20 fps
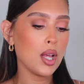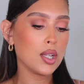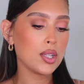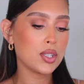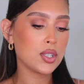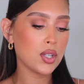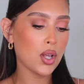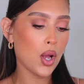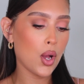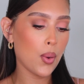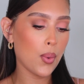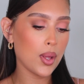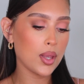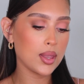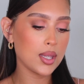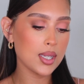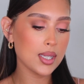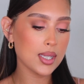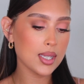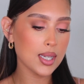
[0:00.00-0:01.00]
So
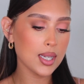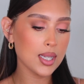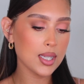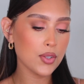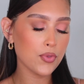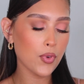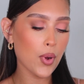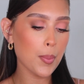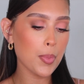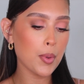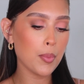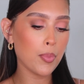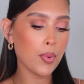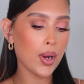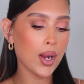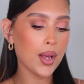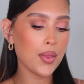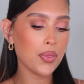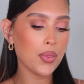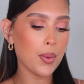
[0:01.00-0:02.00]
this is from the
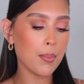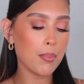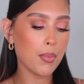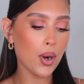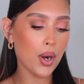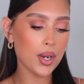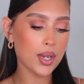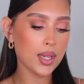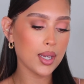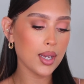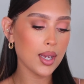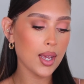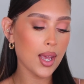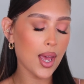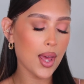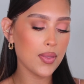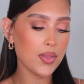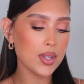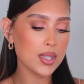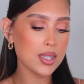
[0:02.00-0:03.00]
brand The Market
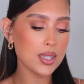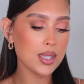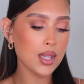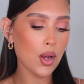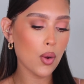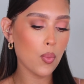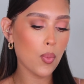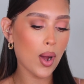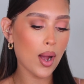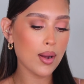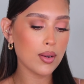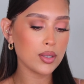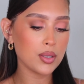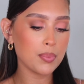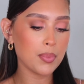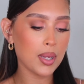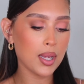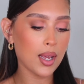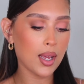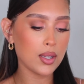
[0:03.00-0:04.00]
and this is their Wild
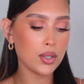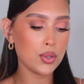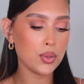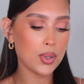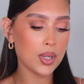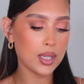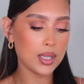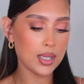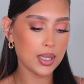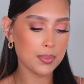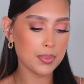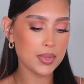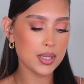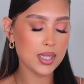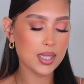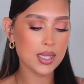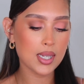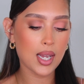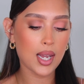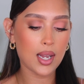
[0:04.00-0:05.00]
Mint and
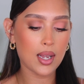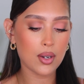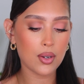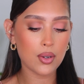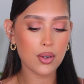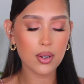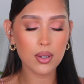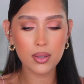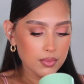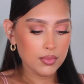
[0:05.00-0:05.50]
Eucalyptus candle.